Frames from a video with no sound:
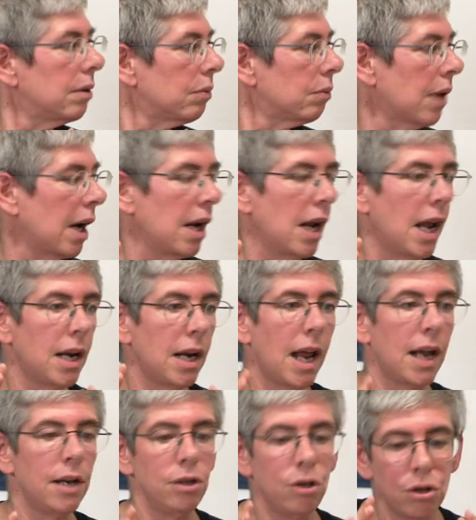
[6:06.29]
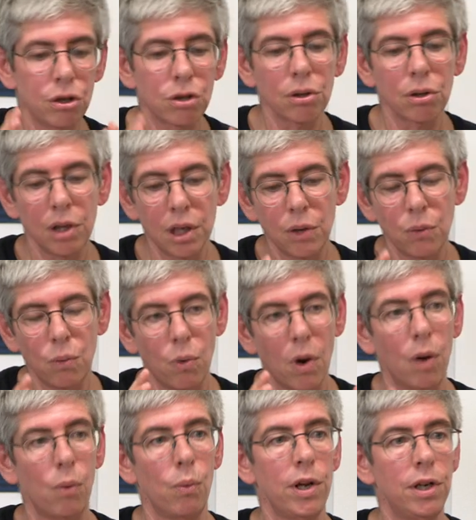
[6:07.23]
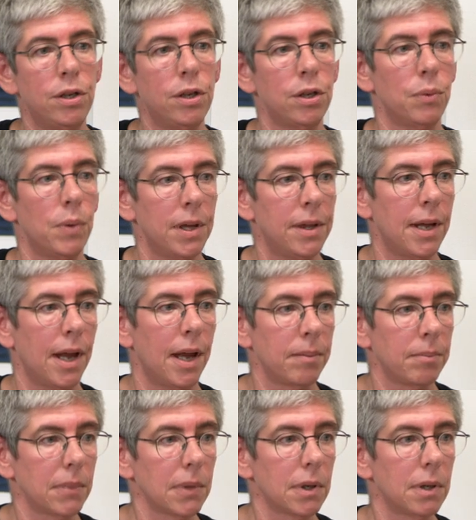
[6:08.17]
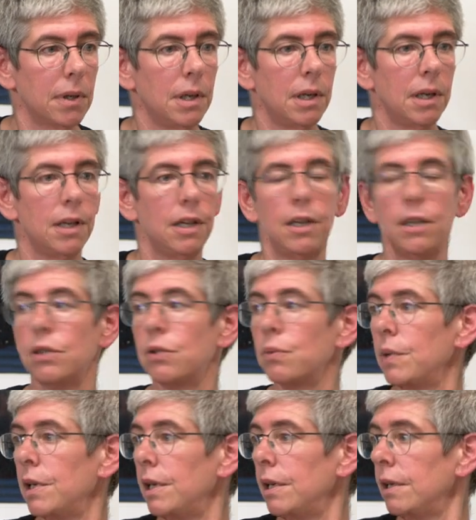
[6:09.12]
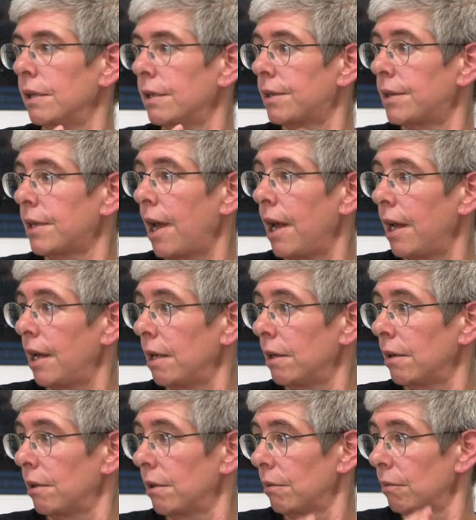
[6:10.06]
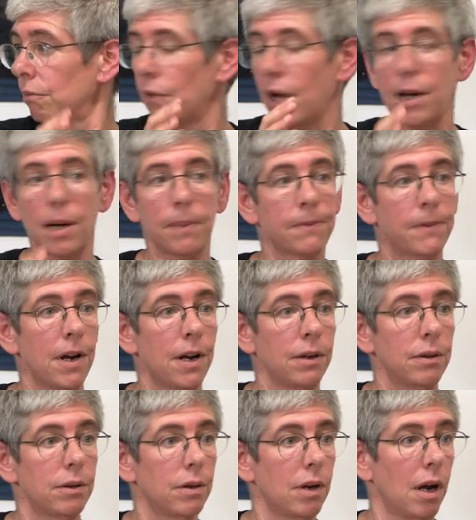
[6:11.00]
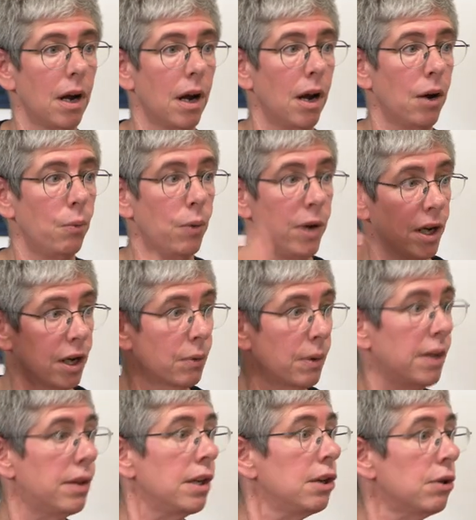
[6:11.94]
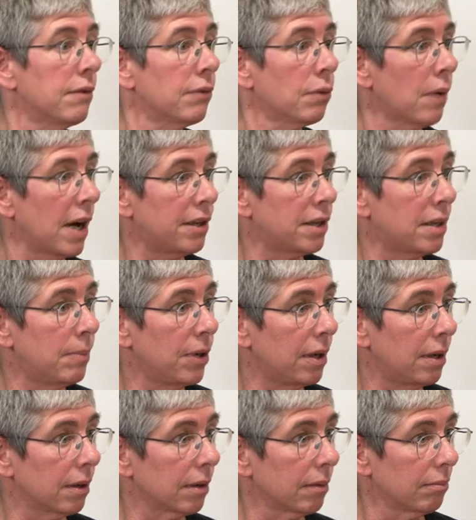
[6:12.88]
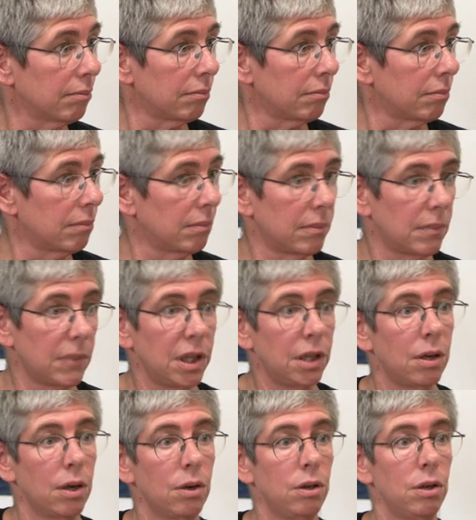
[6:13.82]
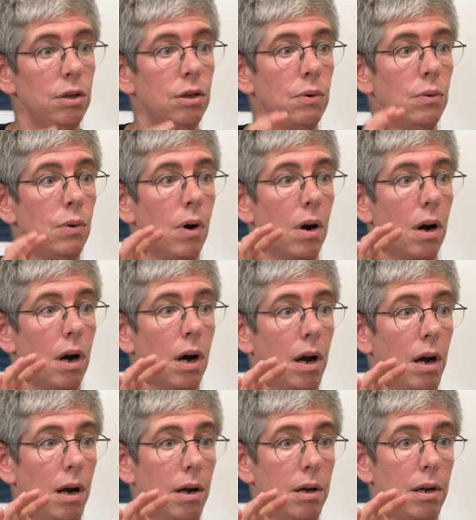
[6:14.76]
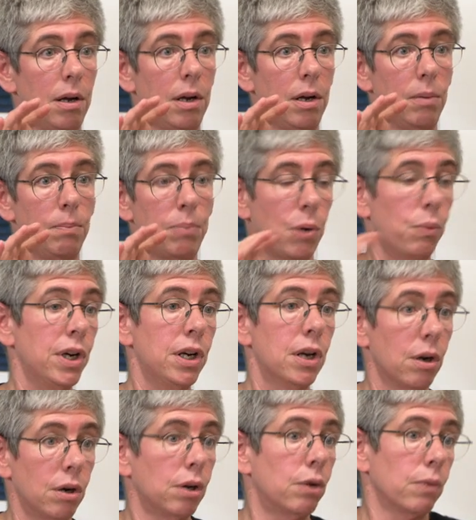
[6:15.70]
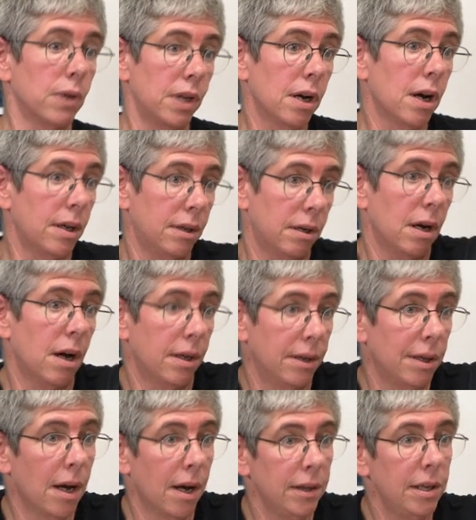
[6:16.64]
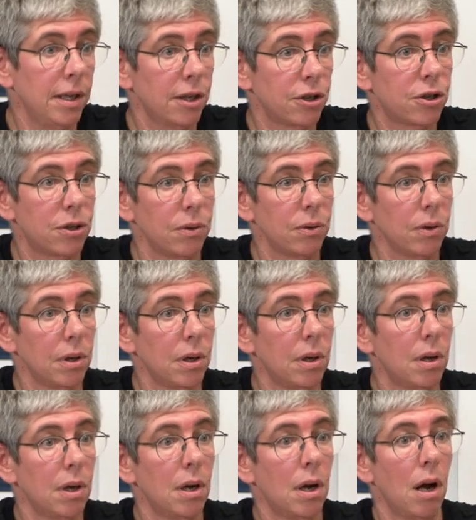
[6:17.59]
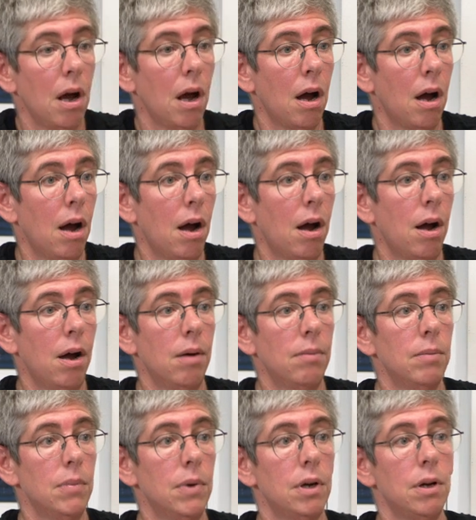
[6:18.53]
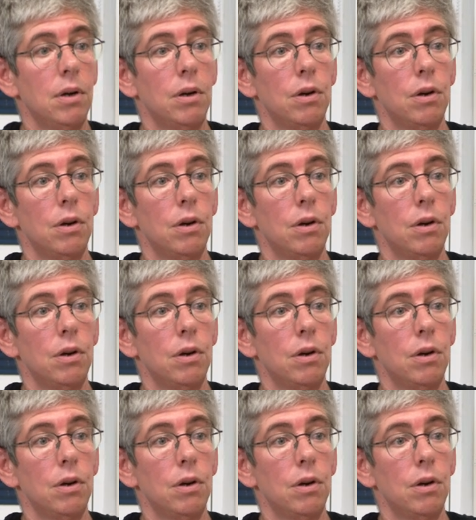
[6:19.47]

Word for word: right, and, and usually what we do with them is we say right up front, uh, we agree that you have a right to be here. You know, you uh, but we don't agree on, on, on the issue. Um,